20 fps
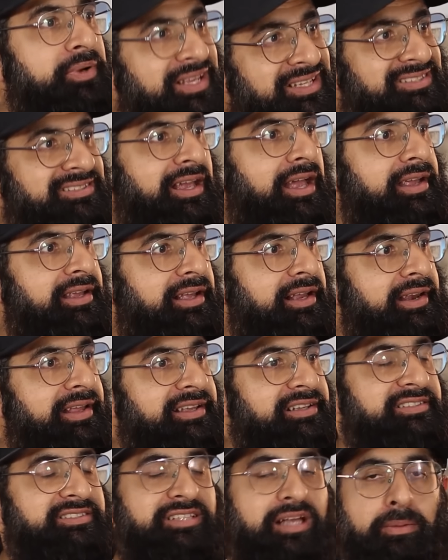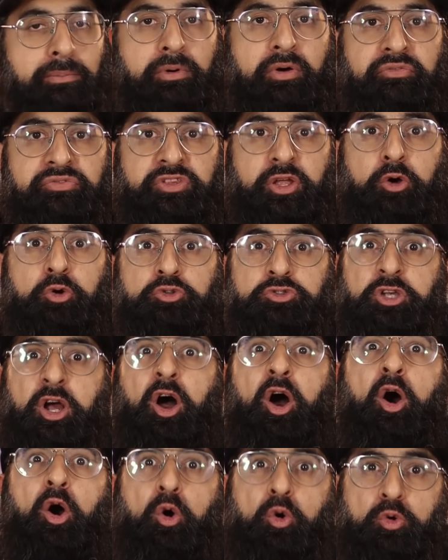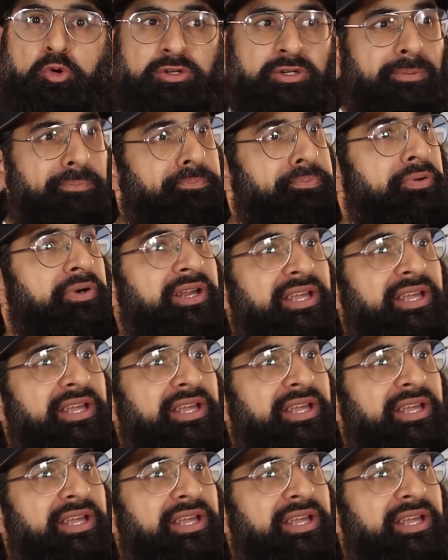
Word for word: recycling some of those old